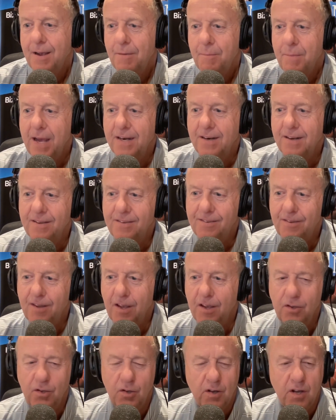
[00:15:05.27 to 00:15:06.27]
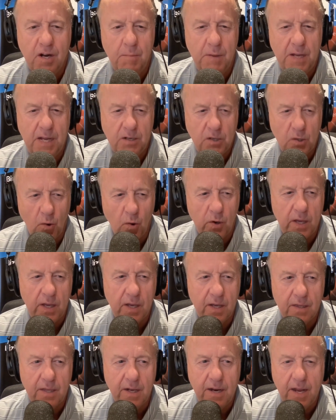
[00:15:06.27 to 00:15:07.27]
Magnus, uh, you're going to be talking
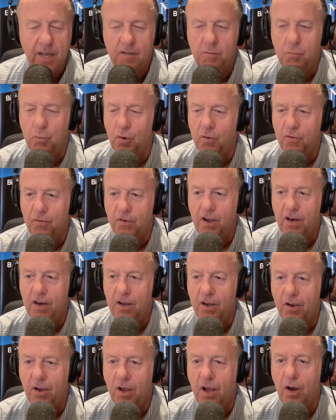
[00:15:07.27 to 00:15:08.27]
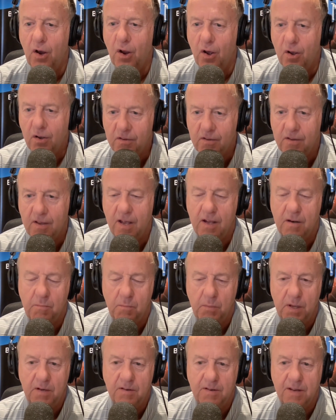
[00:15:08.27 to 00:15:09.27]
at the next portfolio alongside
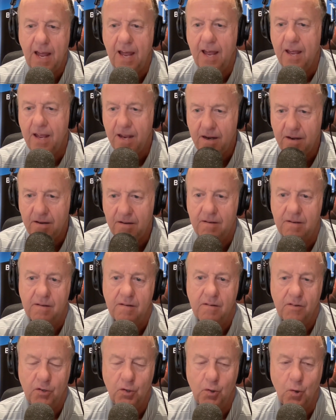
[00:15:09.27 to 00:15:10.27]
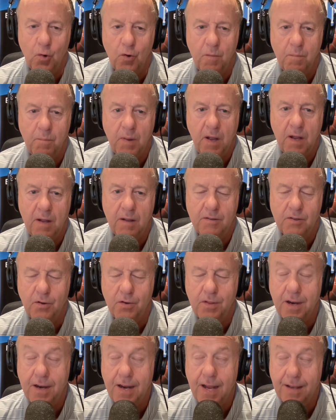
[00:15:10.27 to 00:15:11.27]
Piet and Sean, uh,
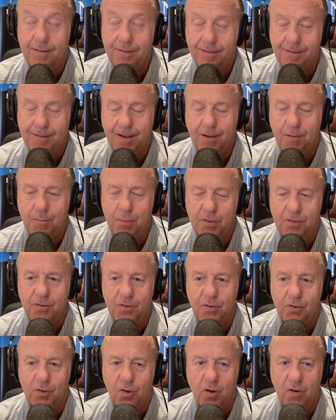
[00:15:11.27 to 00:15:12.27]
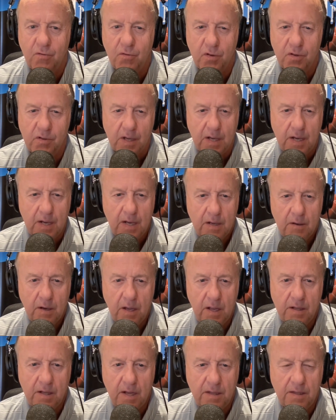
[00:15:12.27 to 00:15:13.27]
sorry, the next uh, BizNews conference
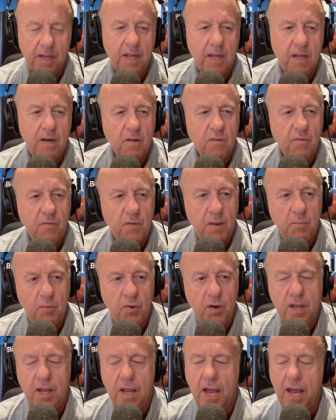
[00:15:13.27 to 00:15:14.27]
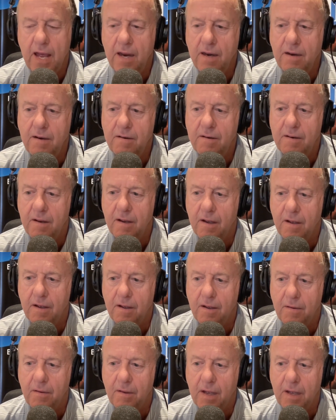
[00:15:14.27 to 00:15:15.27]
at, at the end of February, and
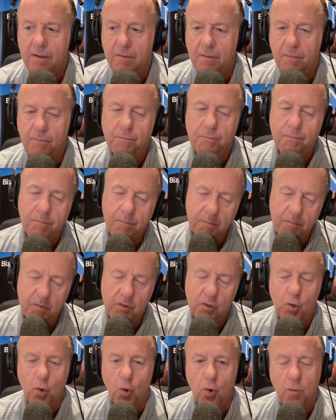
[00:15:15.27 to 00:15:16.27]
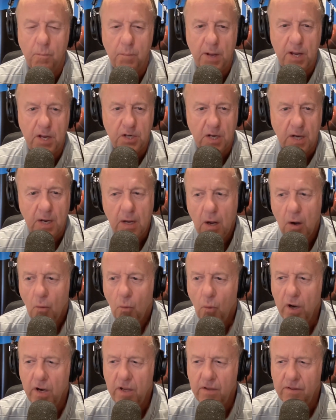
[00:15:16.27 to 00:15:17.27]
uh, um, Sean Peche.
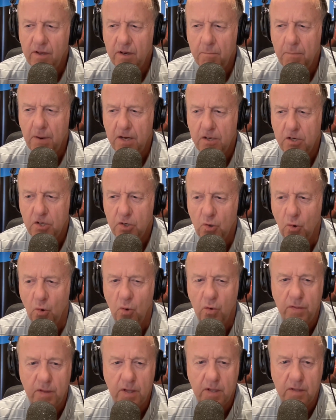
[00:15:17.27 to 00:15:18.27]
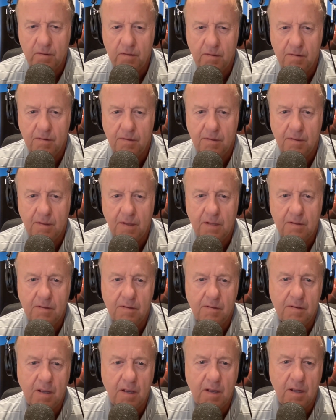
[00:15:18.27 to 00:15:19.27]
What is it about Sean that's,
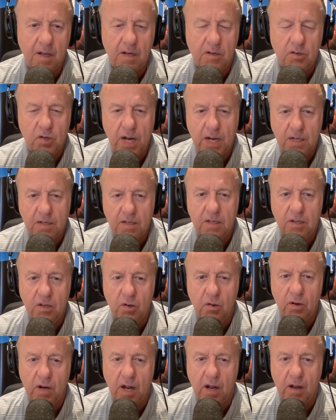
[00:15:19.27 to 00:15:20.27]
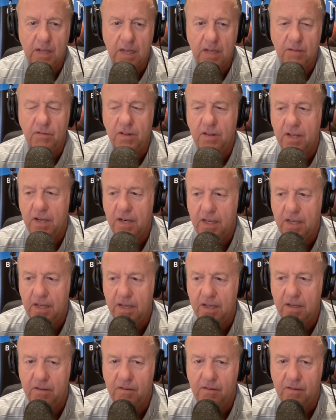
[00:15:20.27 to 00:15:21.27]
that's uh, attracting you now, given that
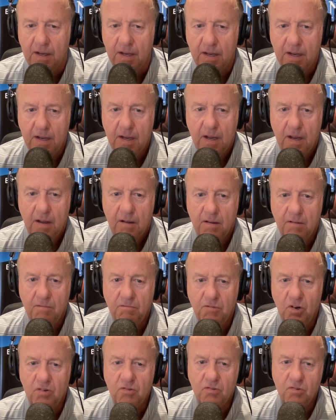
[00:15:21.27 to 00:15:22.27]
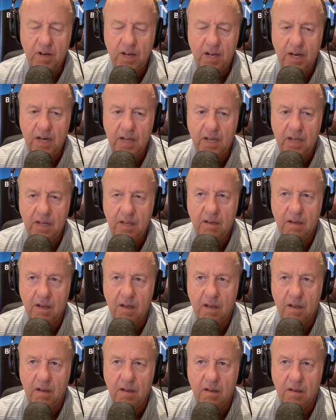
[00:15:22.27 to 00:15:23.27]
he is not really
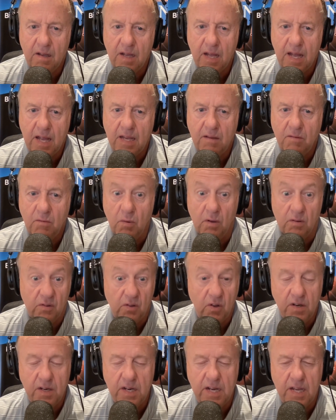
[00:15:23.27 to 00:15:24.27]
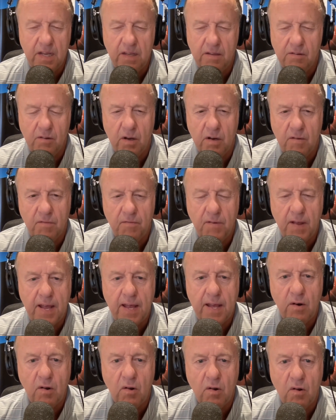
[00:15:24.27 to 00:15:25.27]
uh, a, well, certainly he's not a
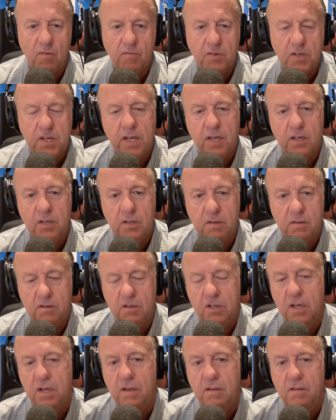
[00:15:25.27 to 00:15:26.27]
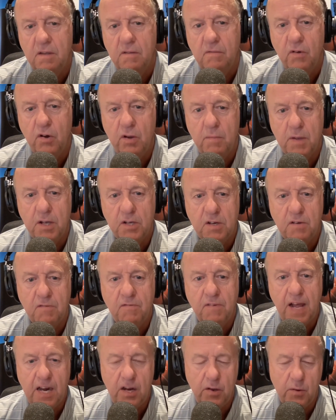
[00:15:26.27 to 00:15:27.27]
fan of tech shares. He's very much a
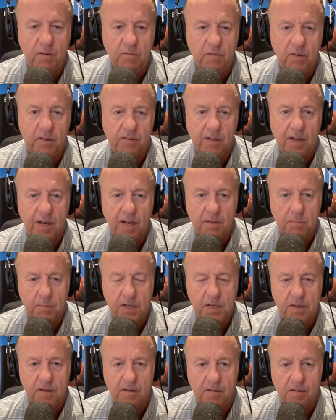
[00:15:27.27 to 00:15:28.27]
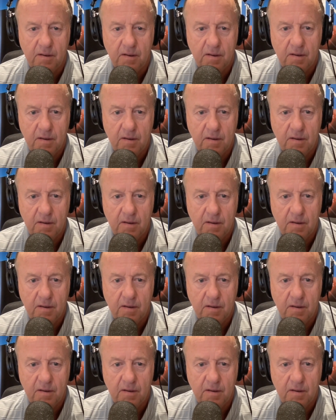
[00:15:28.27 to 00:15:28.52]
value investor like Piet is.